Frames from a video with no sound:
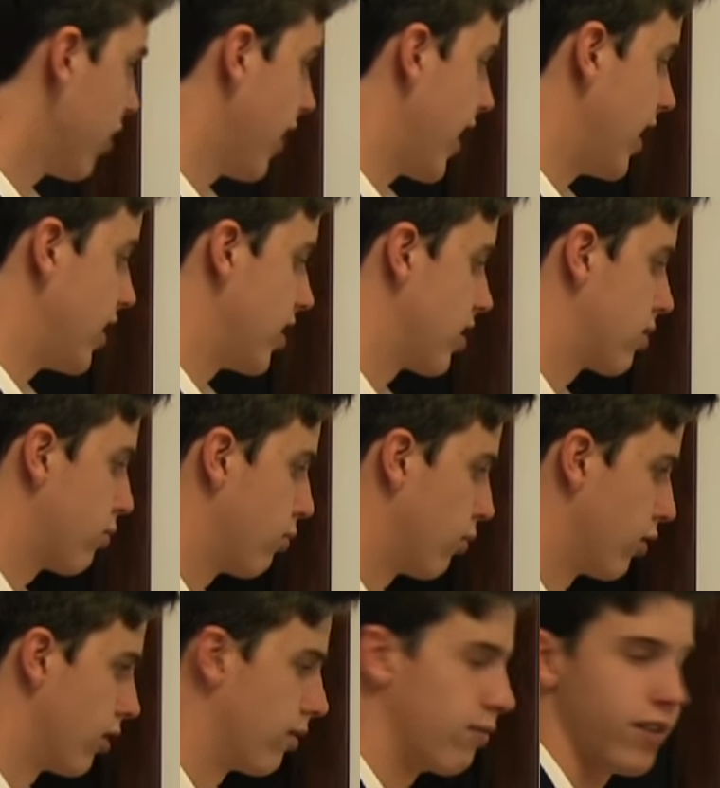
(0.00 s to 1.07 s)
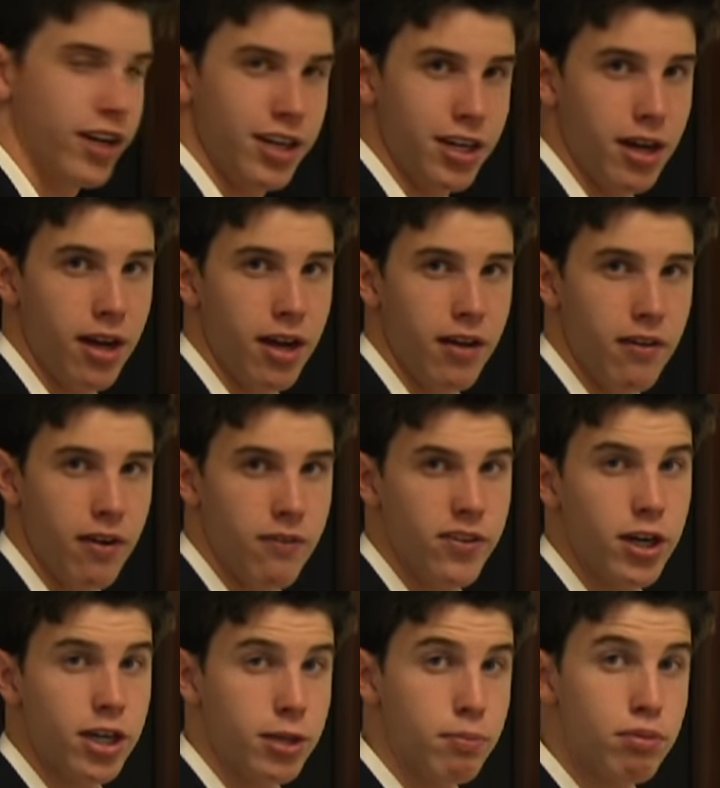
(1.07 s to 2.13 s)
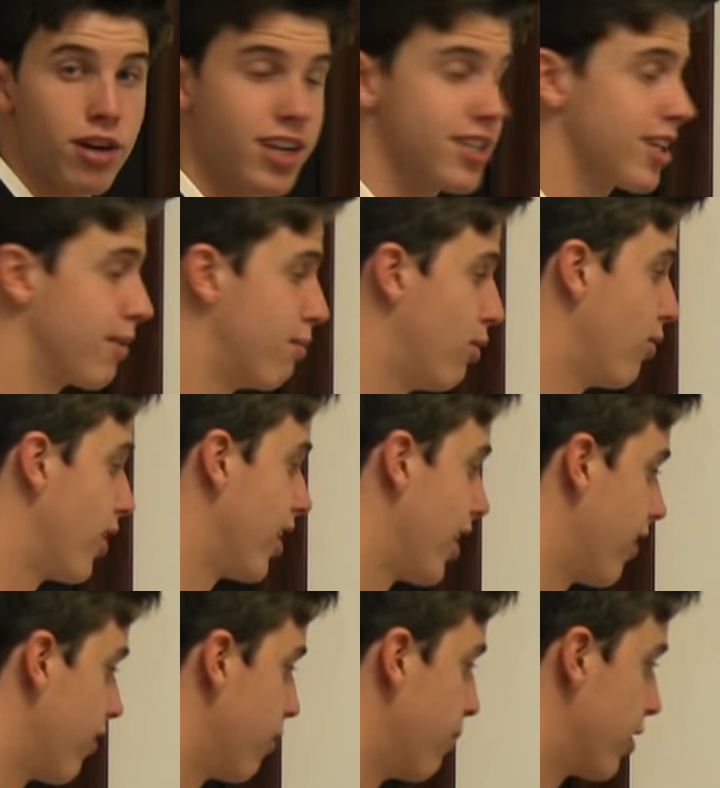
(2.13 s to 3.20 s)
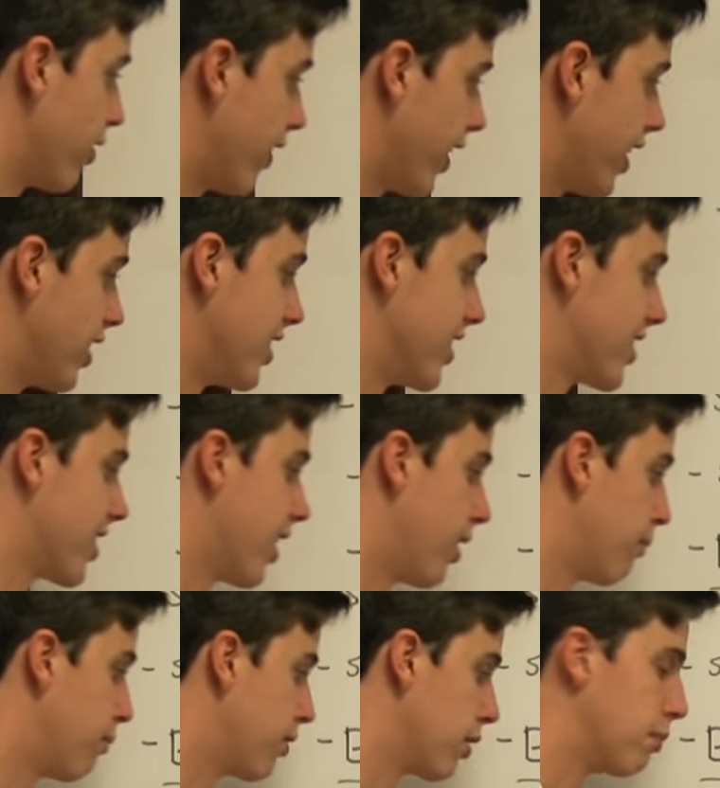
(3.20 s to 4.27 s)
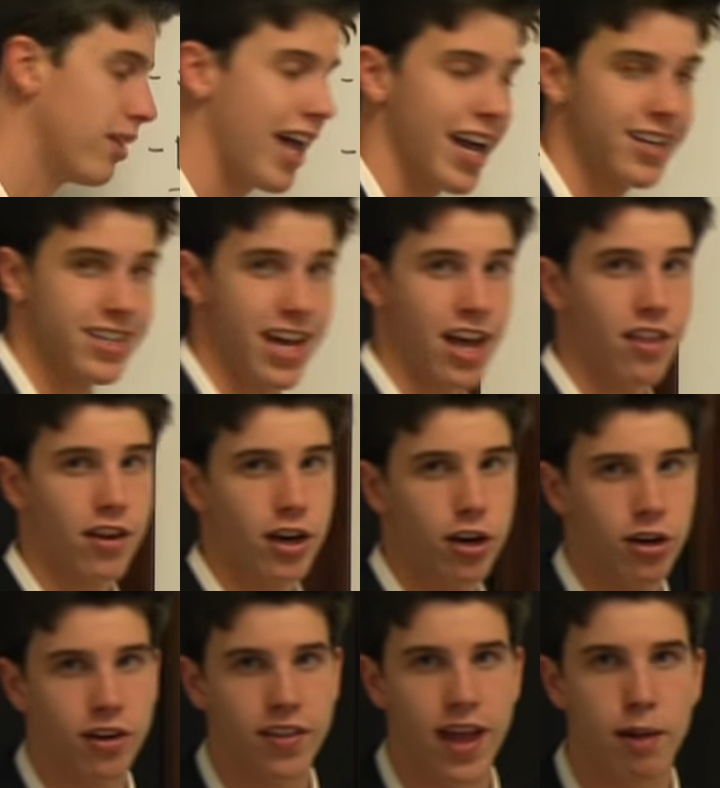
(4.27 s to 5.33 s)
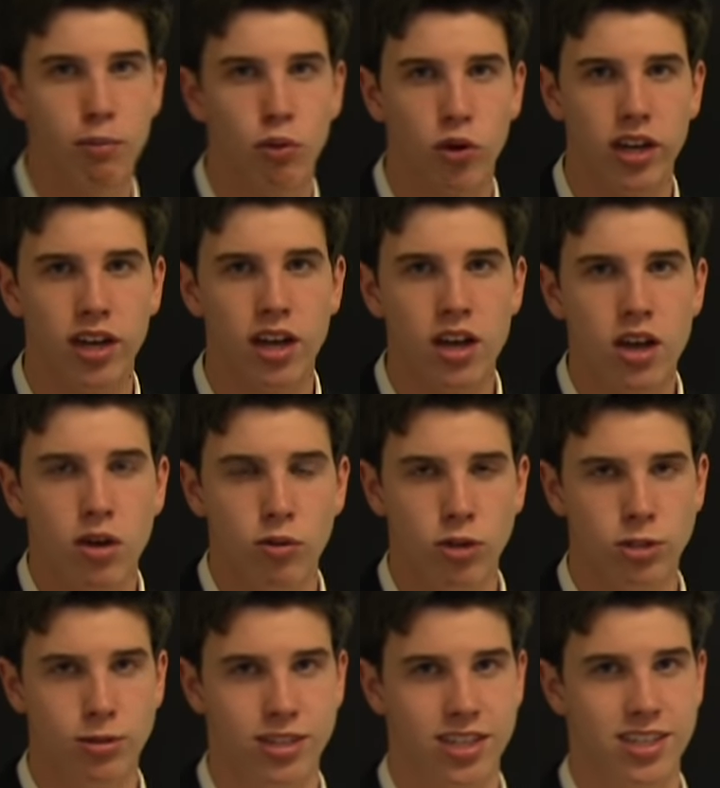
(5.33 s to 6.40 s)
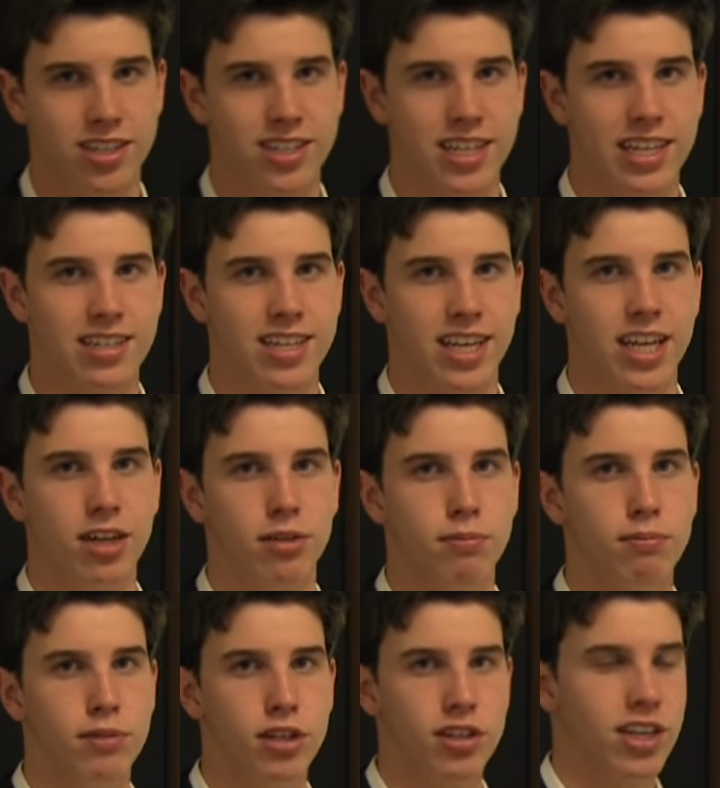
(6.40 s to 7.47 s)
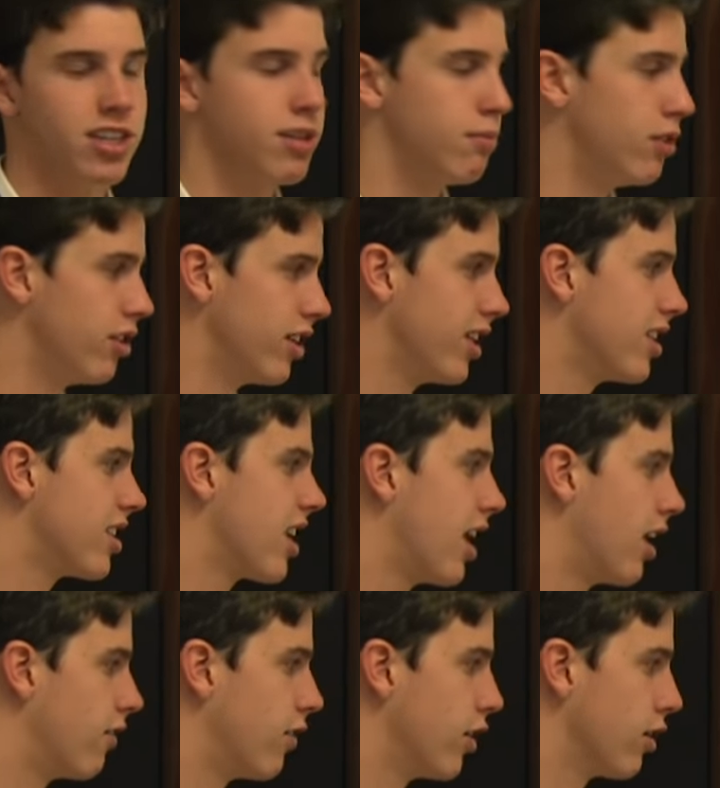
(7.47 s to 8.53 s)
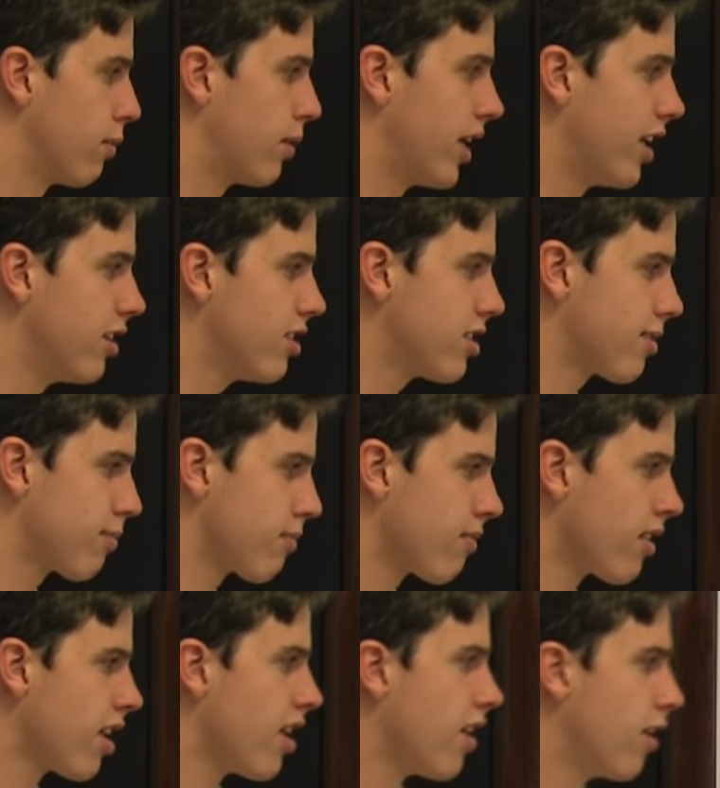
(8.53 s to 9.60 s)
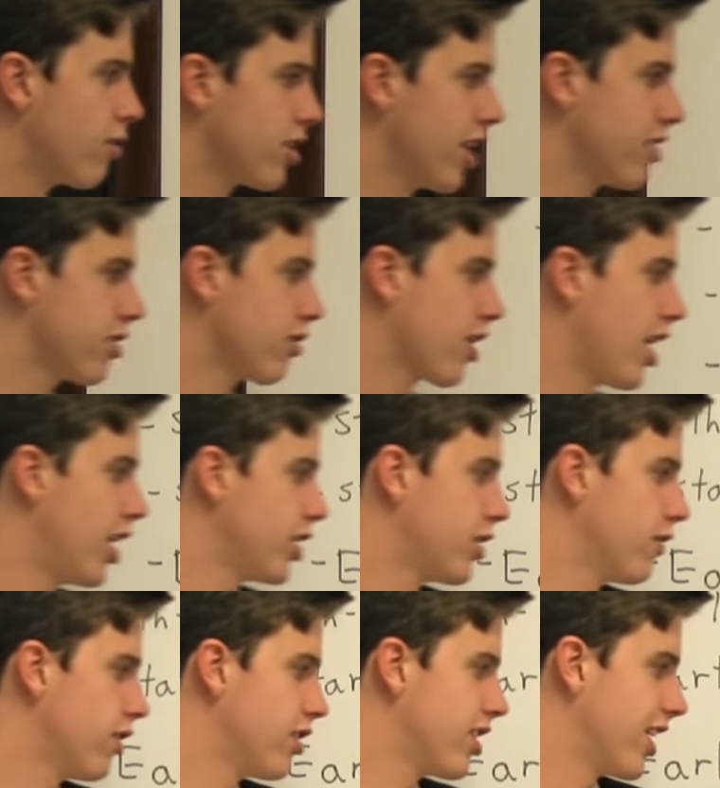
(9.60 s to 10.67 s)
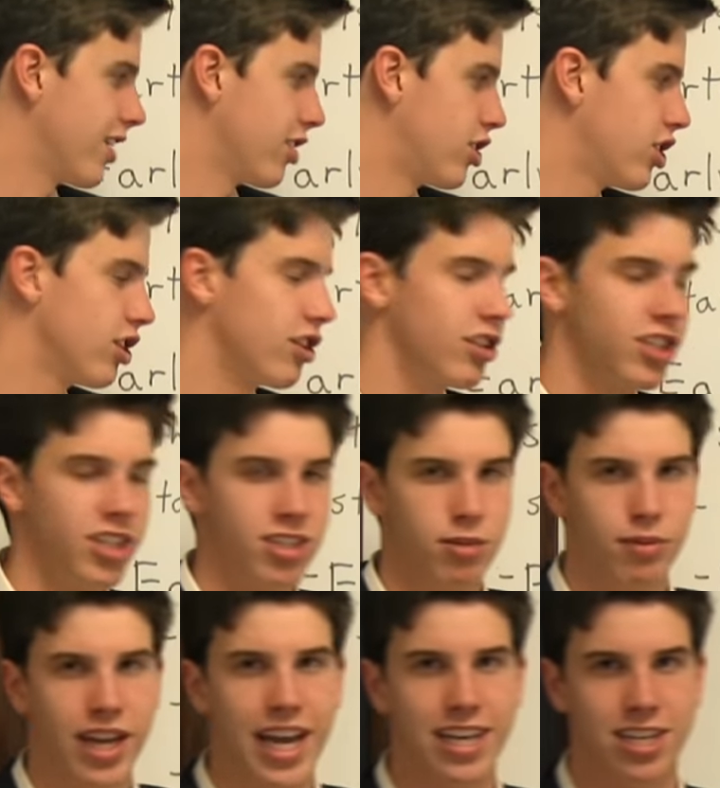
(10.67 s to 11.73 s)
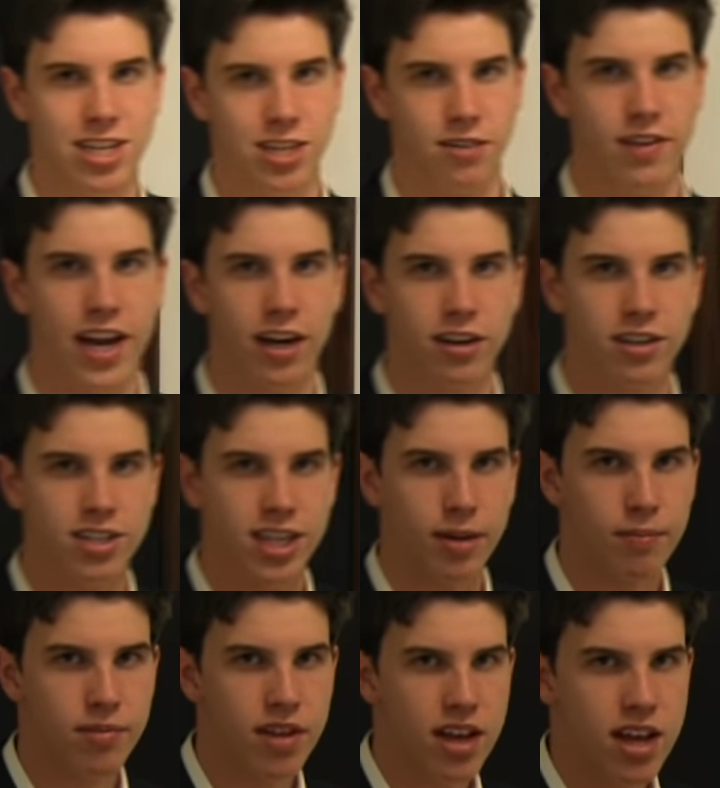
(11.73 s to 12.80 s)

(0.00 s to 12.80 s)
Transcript: Middle Ages were very, a very depressing point of the Middle Ages. Um, the Black Death occurred at that point, which was a disease that killed millions and millions of Europeans. There was also controversy in the church and some cases of heresy.